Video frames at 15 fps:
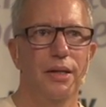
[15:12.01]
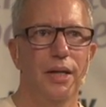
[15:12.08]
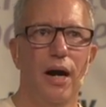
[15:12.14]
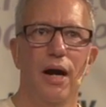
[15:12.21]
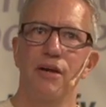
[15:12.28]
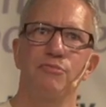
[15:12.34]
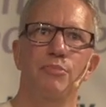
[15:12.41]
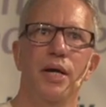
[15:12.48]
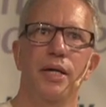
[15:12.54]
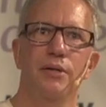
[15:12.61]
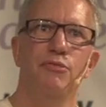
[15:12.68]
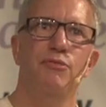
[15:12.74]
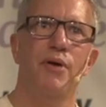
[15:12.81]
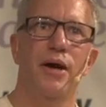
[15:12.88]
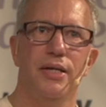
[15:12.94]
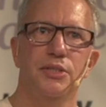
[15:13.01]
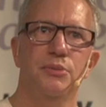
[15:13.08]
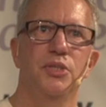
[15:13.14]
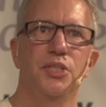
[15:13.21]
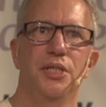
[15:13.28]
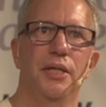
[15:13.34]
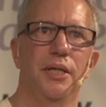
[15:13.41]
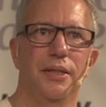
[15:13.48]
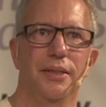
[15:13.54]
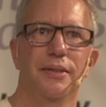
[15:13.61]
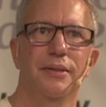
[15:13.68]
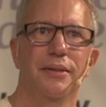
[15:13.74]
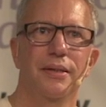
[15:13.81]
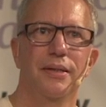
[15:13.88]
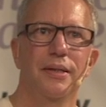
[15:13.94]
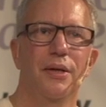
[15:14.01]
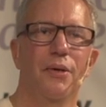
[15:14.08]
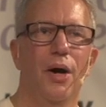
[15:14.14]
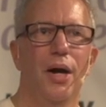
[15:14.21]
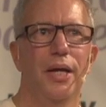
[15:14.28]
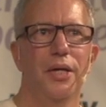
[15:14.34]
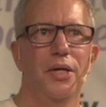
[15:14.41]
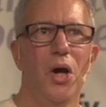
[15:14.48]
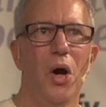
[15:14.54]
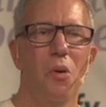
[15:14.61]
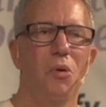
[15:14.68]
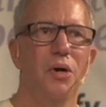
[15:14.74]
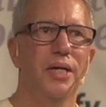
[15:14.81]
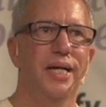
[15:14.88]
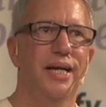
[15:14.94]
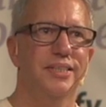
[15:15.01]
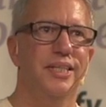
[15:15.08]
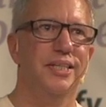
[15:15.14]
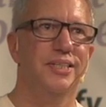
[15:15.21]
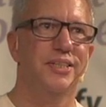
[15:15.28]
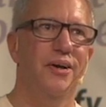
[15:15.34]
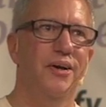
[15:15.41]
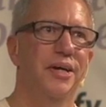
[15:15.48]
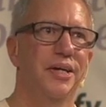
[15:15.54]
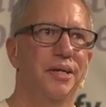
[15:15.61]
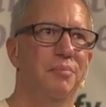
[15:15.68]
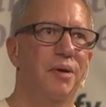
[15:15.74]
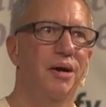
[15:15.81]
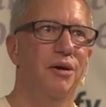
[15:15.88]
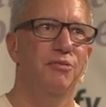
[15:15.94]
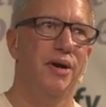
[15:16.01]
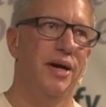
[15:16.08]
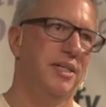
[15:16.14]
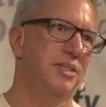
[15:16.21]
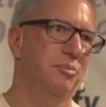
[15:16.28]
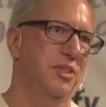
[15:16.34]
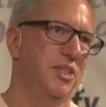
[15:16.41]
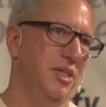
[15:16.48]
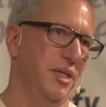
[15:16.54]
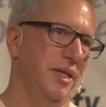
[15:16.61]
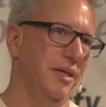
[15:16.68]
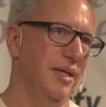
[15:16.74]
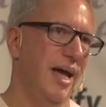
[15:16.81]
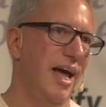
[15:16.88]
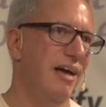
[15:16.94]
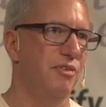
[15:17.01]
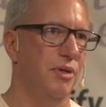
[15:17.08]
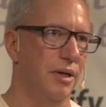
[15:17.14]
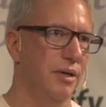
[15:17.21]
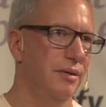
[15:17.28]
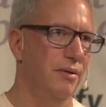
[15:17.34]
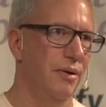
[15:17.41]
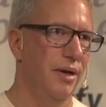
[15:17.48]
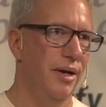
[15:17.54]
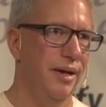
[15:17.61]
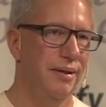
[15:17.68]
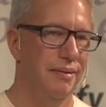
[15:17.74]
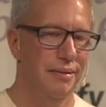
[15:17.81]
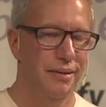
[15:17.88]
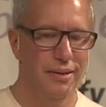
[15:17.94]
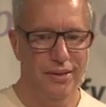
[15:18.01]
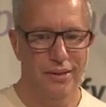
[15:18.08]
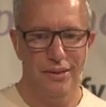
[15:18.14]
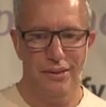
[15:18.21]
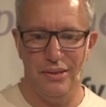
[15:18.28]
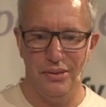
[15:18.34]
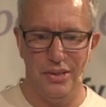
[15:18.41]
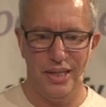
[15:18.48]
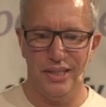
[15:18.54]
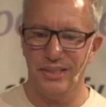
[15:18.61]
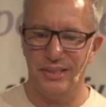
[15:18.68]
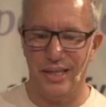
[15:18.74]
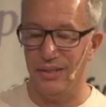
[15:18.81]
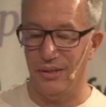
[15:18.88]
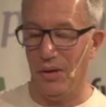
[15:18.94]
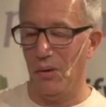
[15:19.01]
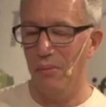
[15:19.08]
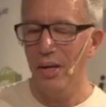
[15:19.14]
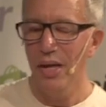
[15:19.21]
I've made a fax machine, right? No one gets excited about a fax machine, ever, right? Unless, I don't know.